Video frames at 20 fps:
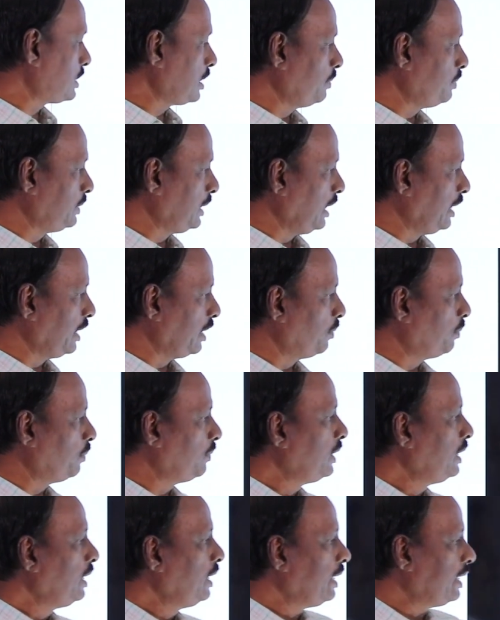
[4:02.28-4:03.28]
epithelium
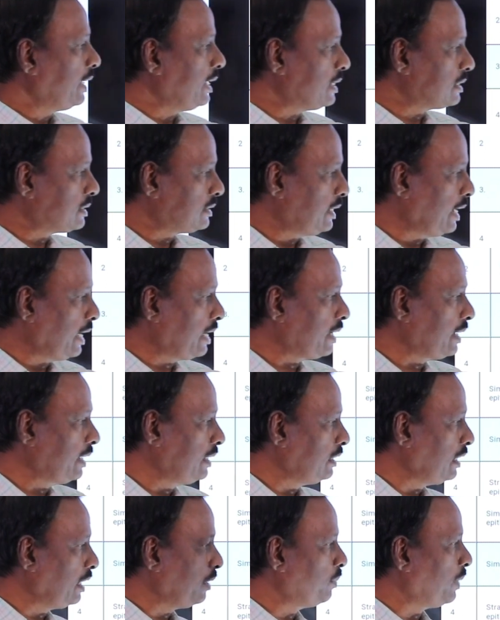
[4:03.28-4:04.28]
is there in
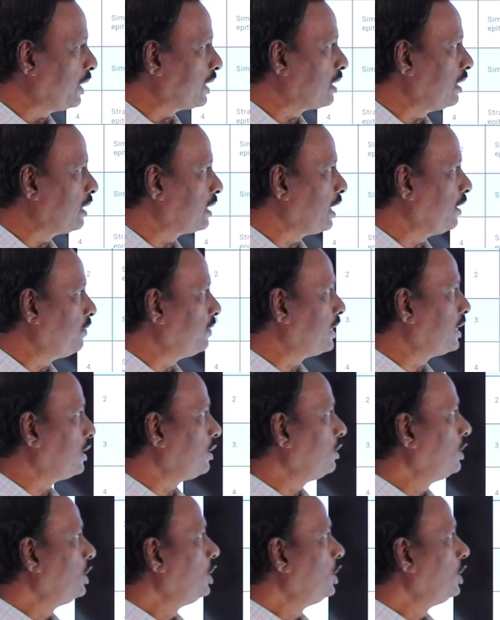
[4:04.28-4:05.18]
the buccal cavity.